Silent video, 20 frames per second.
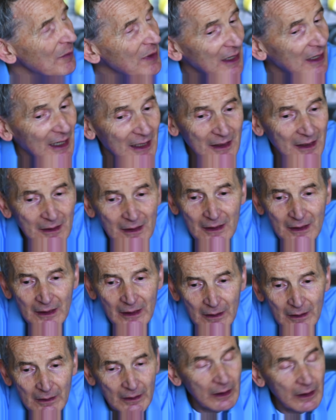I mean, like,
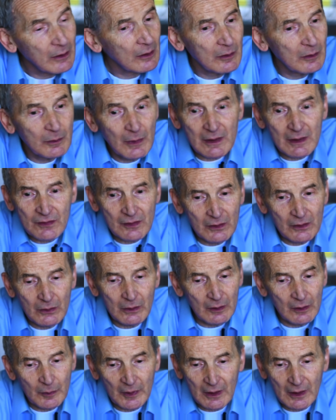yeah, Elon Musk, you
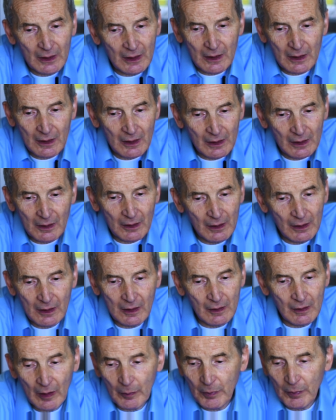know, I mean, he,
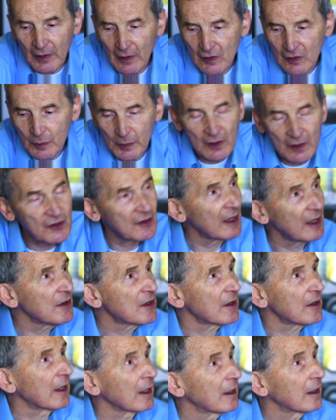he, he appears to be
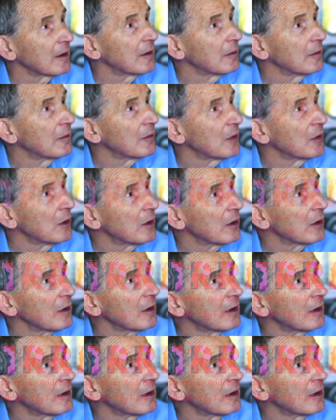eccentric, you know?